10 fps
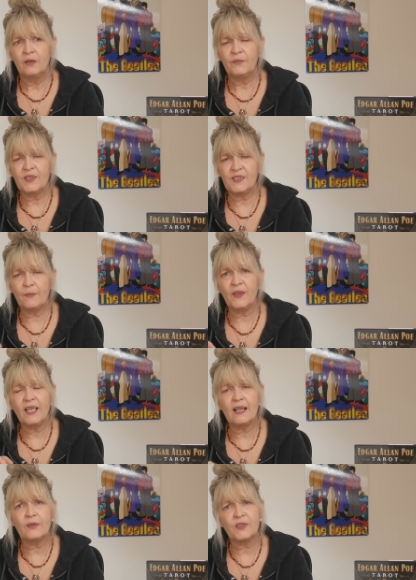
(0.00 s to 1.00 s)
There's something
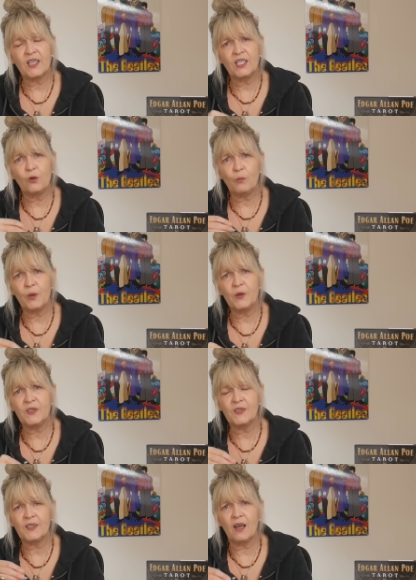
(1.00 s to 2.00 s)
else in your
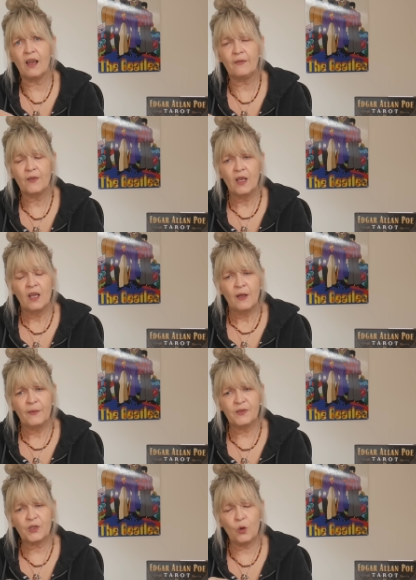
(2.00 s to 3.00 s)
person's life
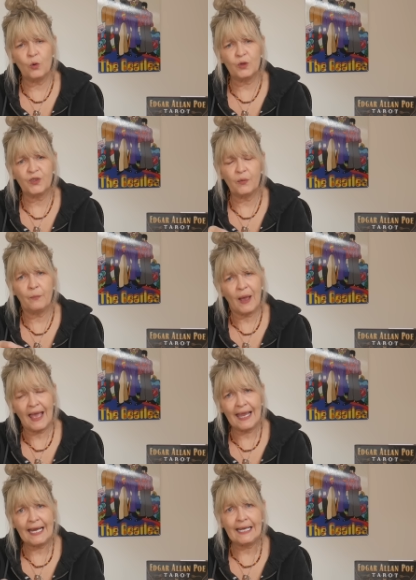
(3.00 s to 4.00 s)
that's caused them
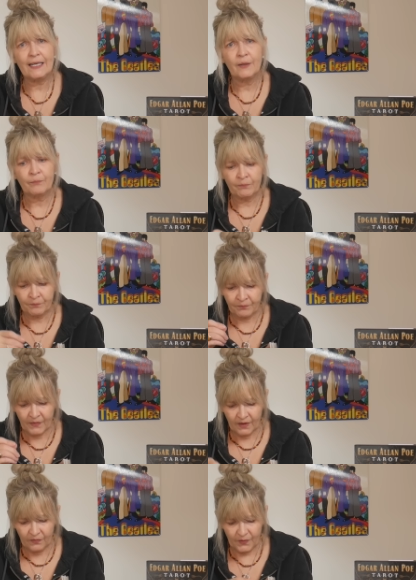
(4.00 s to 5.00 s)
pain
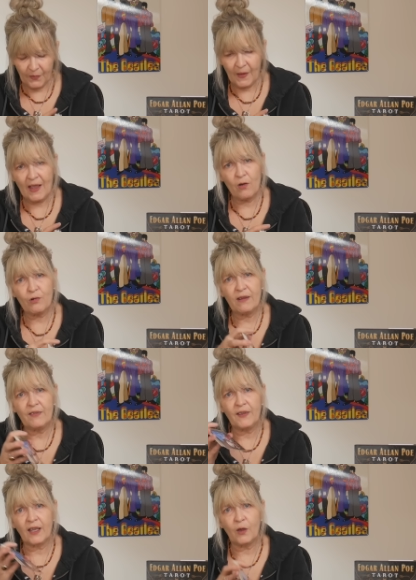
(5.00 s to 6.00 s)
that they are
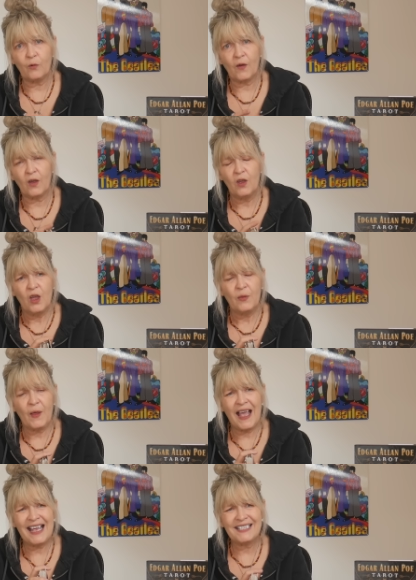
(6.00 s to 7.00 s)
grieving over,
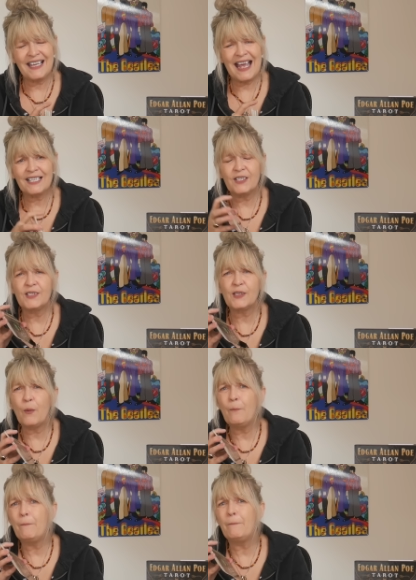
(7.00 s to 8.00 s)
that has had
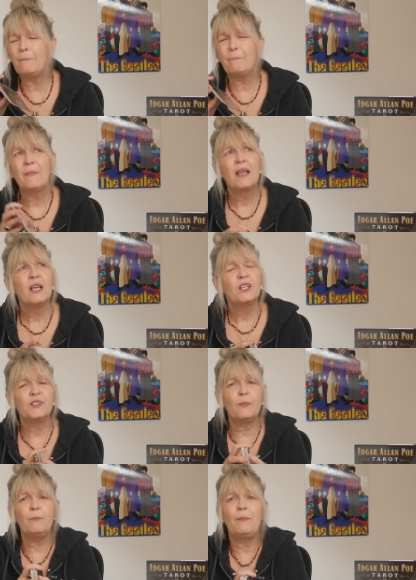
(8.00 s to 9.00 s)
some,
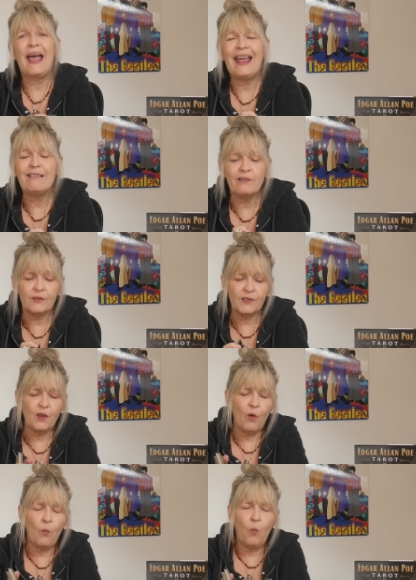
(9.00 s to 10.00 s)
some bearance
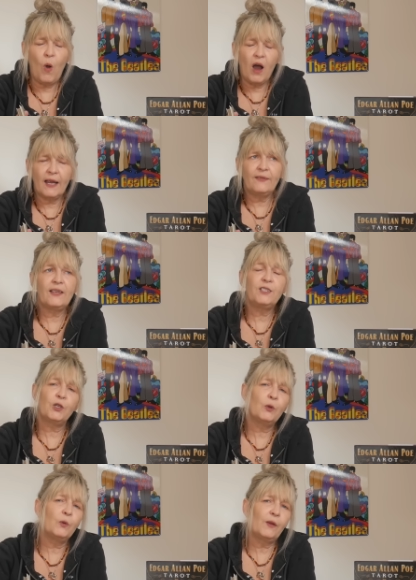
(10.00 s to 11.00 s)
on why they
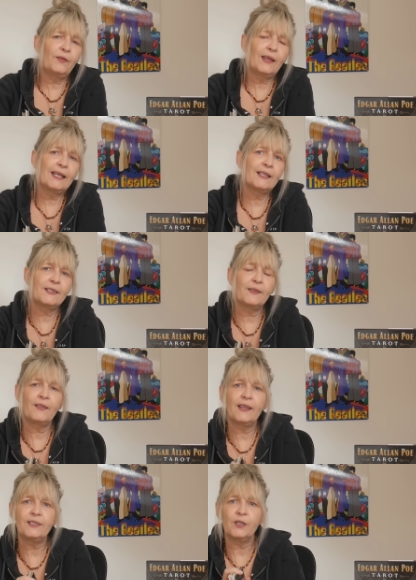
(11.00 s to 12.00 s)
do the things that
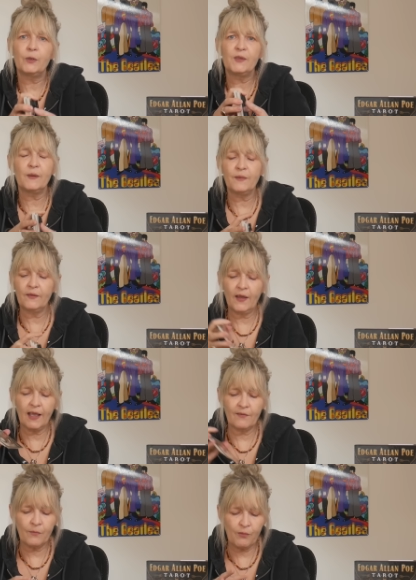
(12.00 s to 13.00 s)
they do, something they
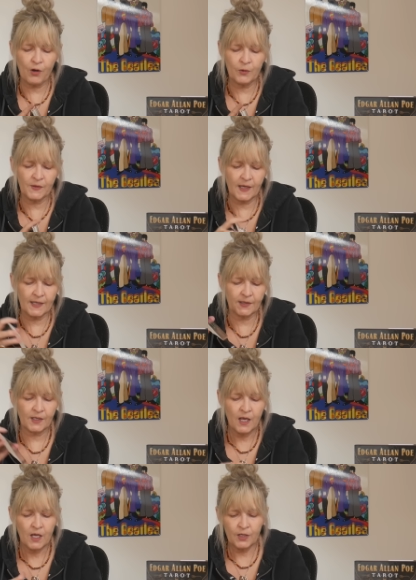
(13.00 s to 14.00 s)
haven't
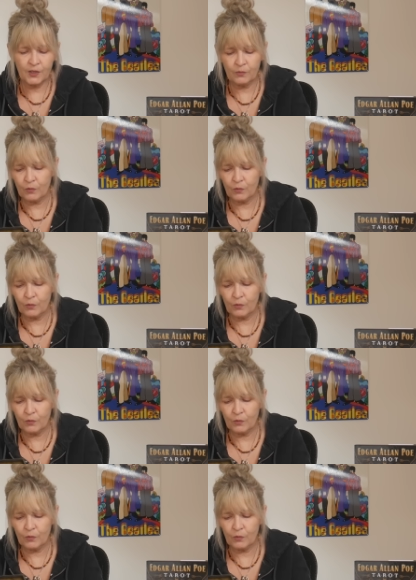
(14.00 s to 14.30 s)
processed. Two